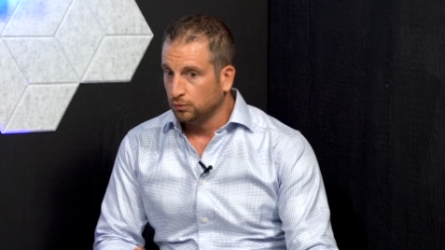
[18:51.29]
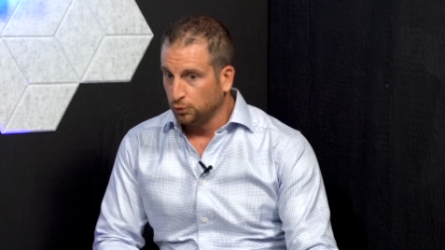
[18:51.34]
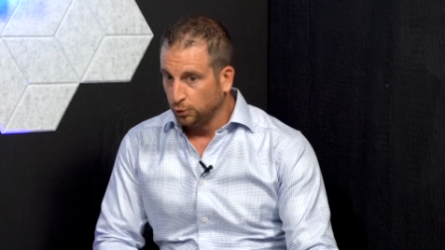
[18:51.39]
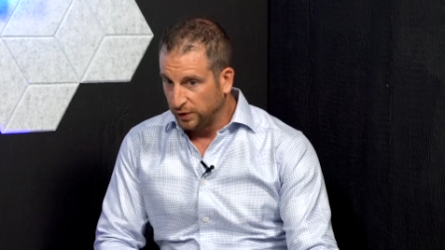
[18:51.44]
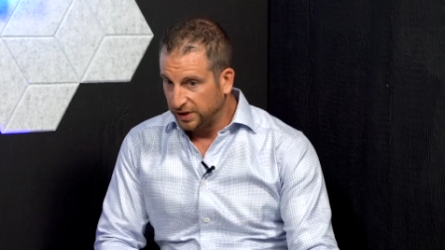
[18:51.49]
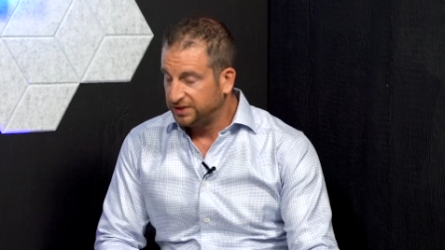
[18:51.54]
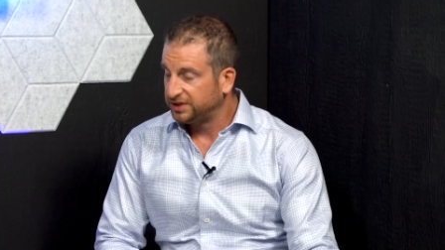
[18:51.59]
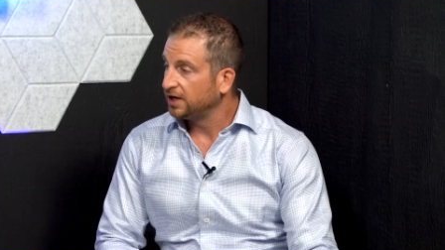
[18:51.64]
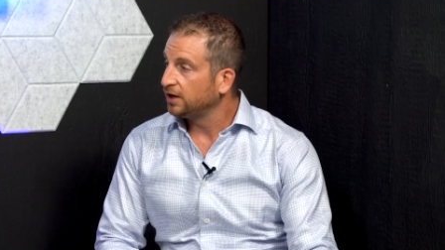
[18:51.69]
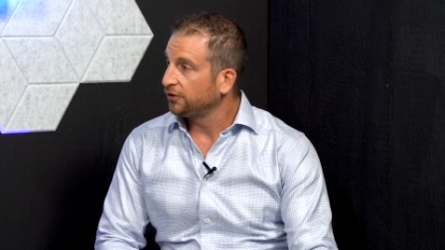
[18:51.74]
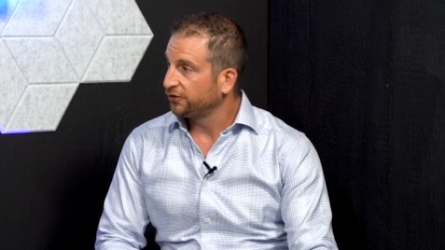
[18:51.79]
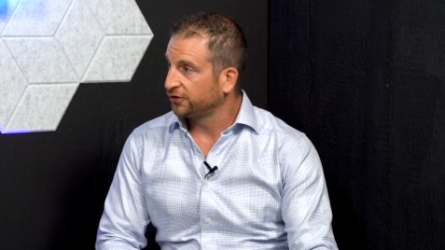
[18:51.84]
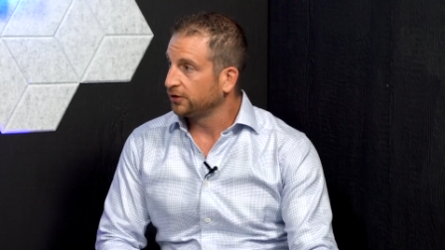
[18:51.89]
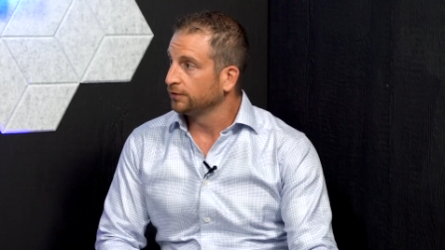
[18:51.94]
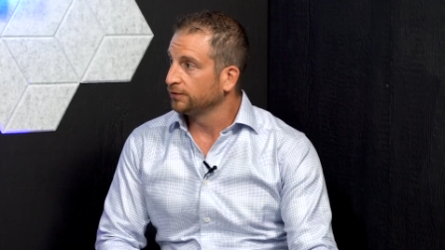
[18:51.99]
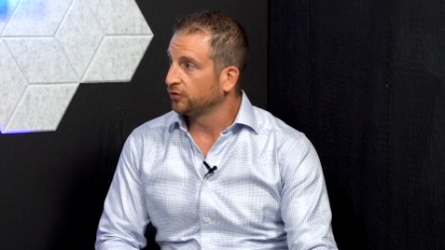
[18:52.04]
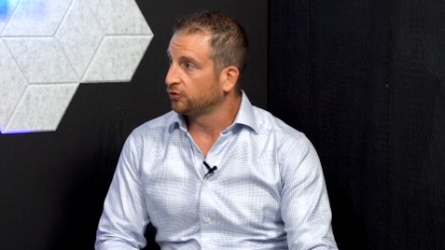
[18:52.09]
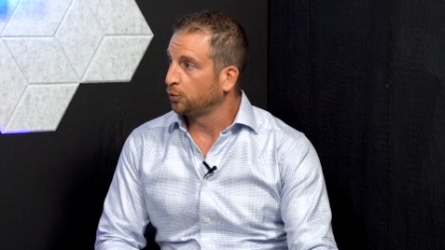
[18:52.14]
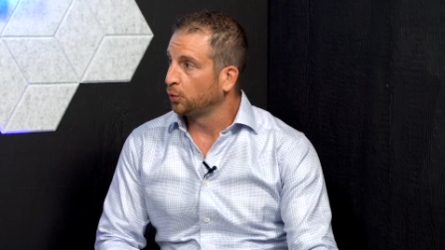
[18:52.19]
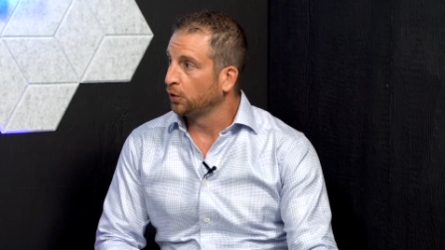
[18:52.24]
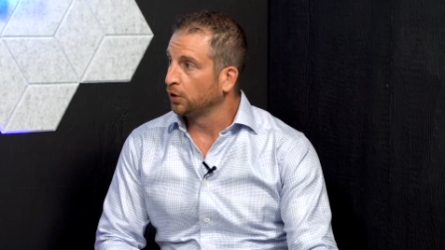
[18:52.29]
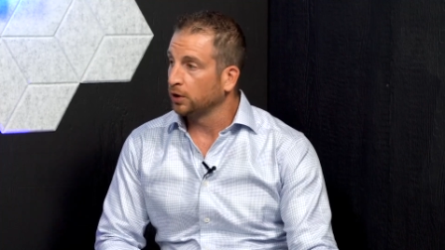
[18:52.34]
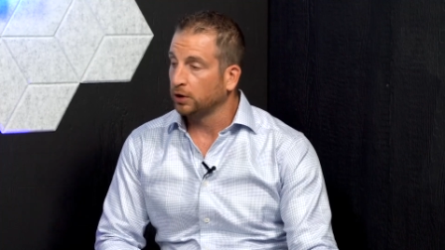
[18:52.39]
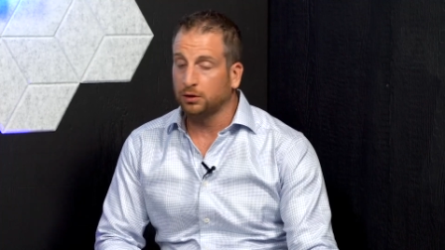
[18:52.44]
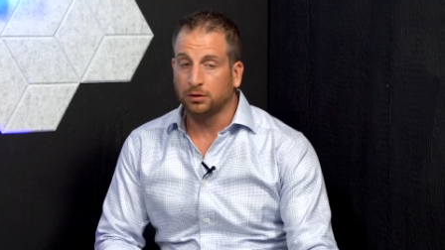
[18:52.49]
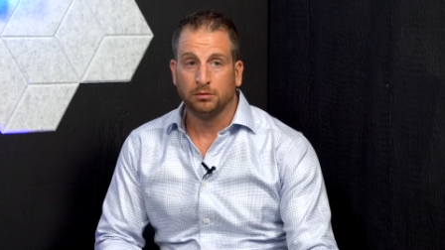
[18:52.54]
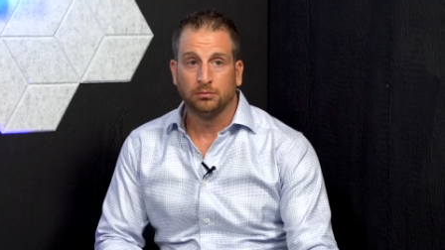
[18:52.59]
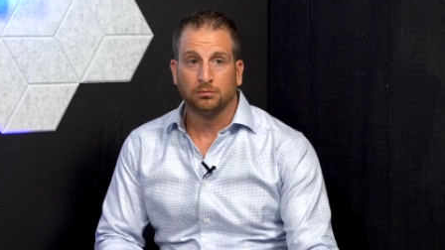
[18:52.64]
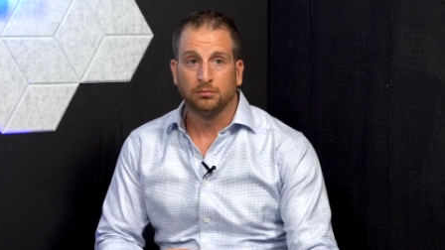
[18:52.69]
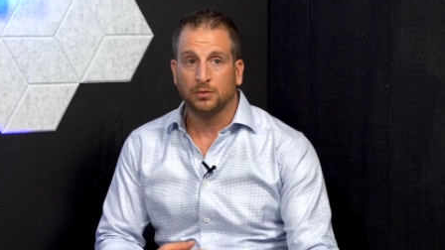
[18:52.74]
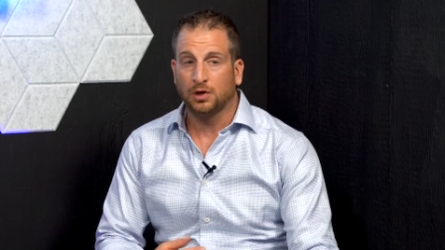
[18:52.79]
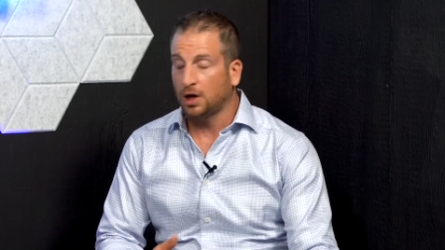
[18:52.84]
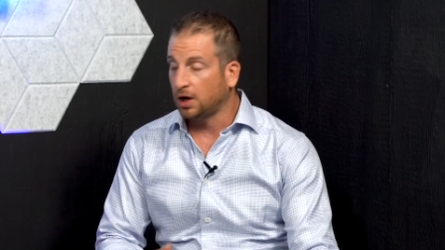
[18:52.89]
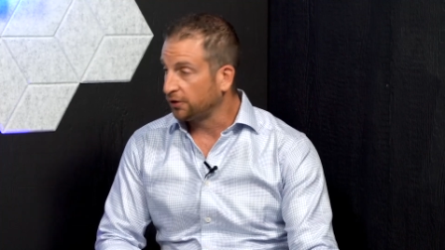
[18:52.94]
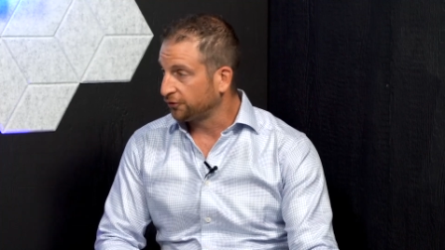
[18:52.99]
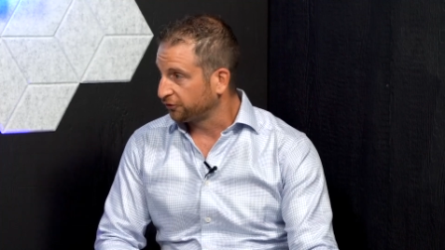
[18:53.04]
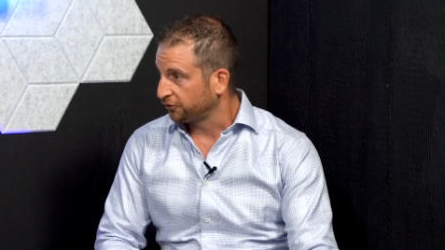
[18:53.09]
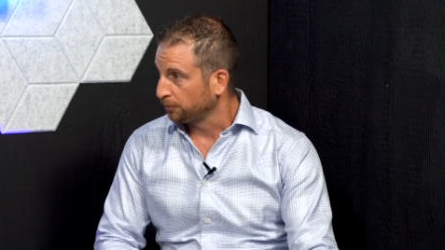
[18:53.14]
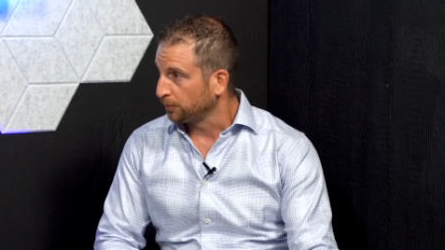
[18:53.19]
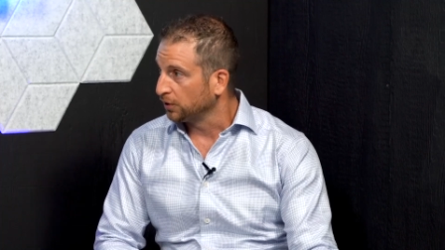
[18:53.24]
retail service work,
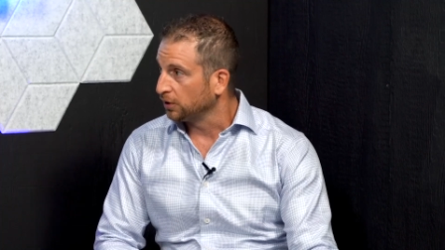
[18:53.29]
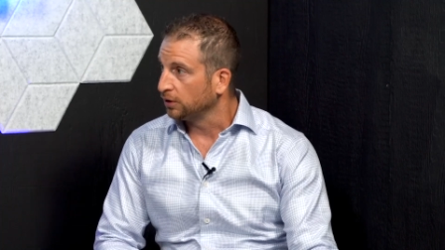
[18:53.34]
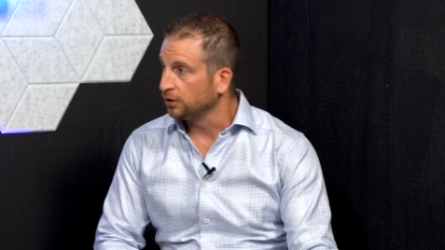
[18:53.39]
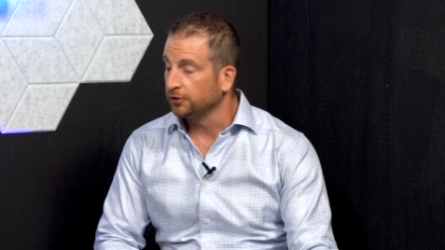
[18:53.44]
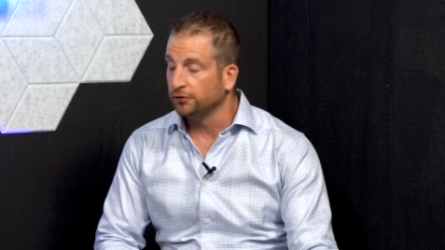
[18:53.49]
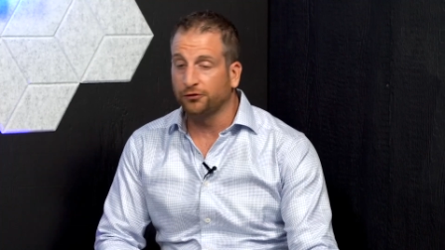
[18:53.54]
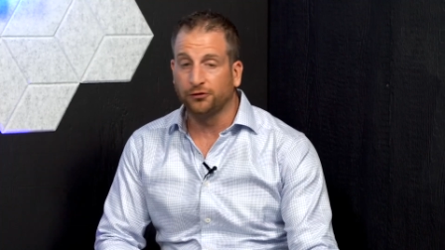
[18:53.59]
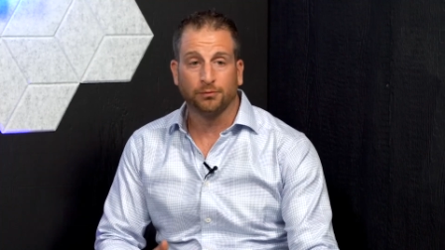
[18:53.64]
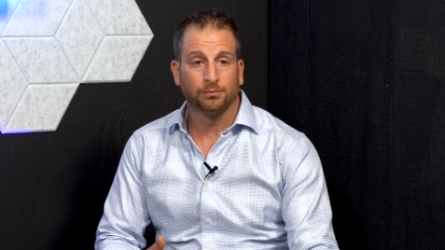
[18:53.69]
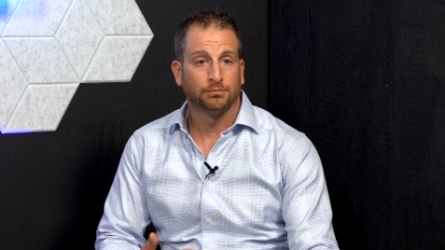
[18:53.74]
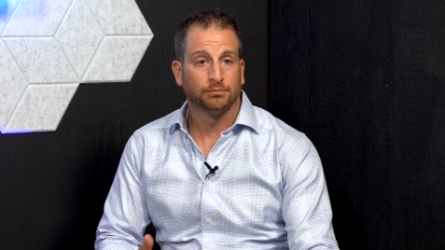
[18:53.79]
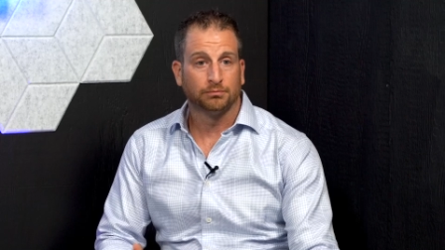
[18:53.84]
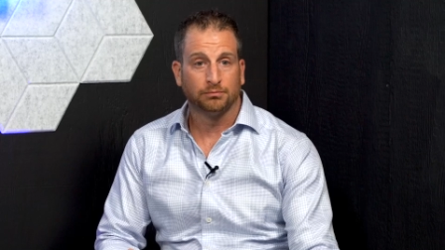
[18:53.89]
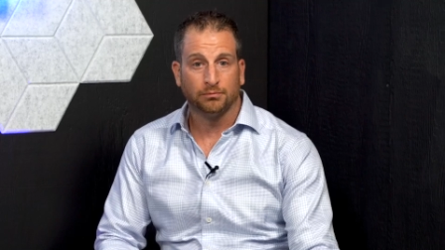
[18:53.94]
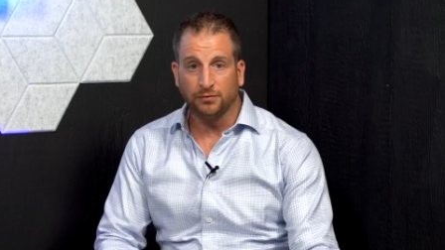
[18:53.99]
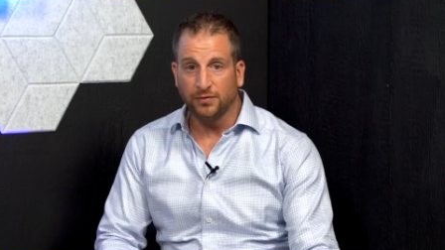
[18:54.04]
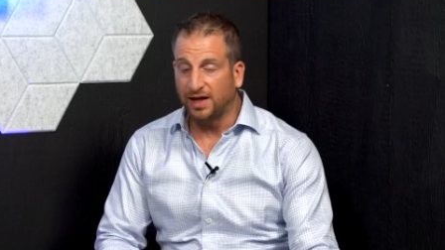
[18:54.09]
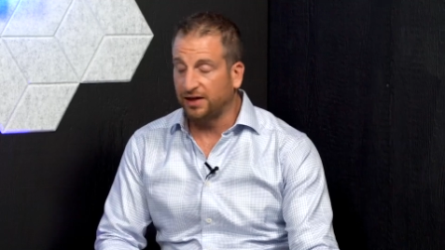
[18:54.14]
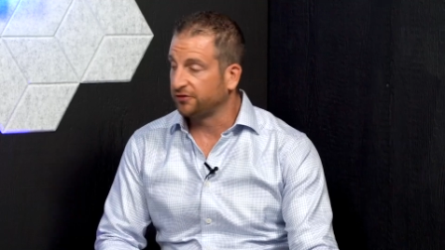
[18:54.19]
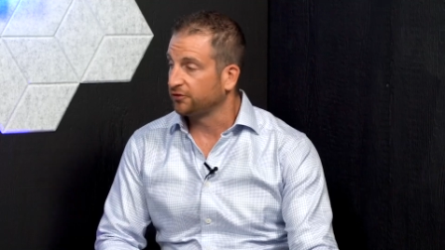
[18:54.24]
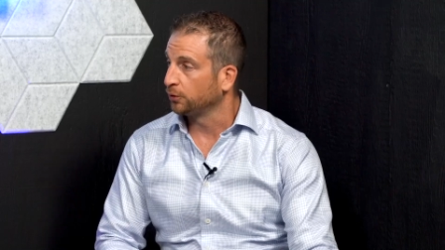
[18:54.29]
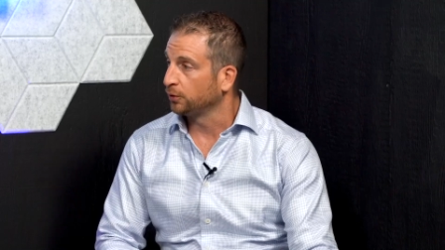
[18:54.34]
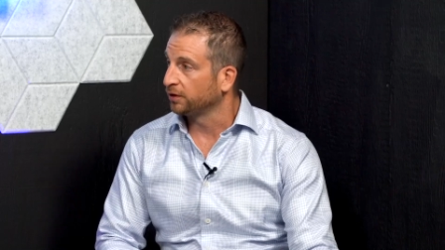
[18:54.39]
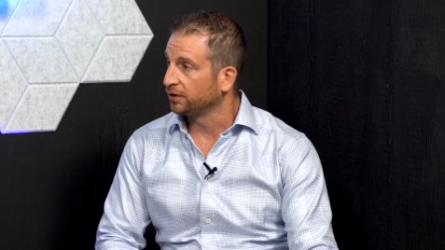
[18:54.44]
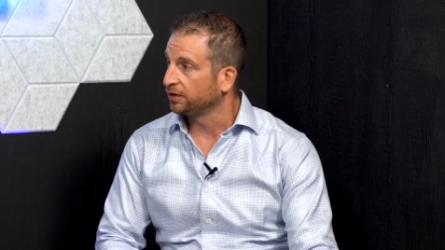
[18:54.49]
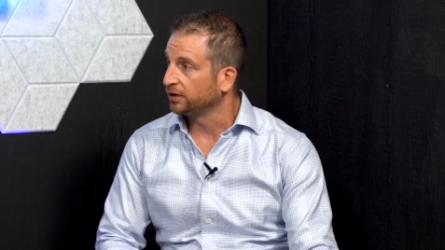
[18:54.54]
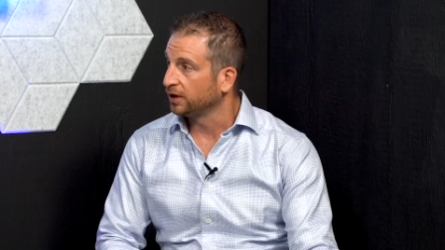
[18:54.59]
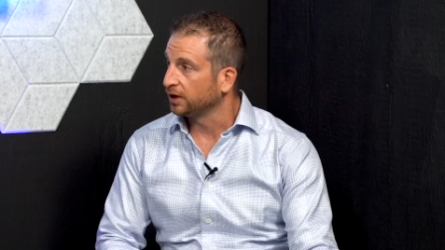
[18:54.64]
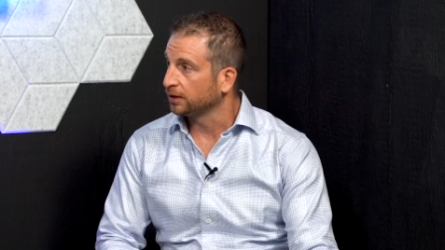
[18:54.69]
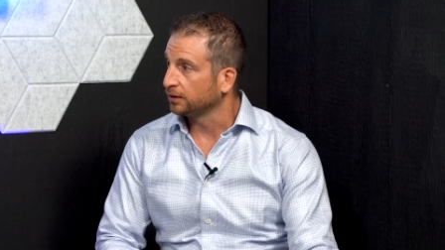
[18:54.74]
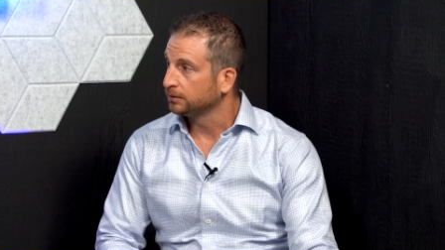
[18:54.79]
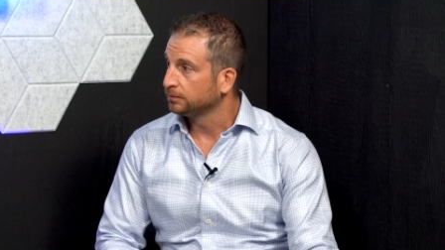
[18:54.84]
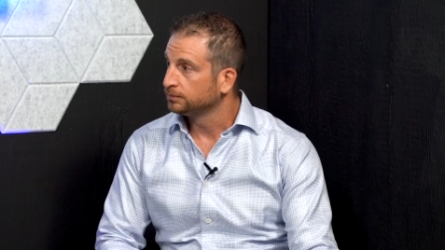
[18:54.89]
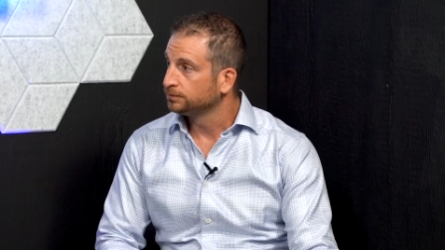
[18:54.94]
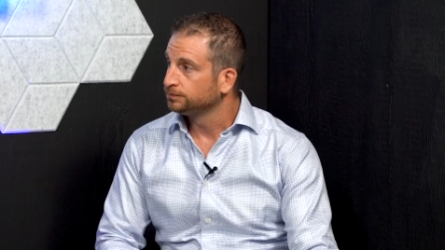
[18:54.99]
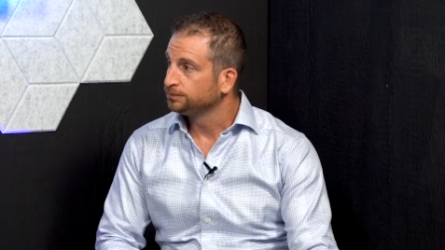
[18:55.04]
customers, that sort of thing.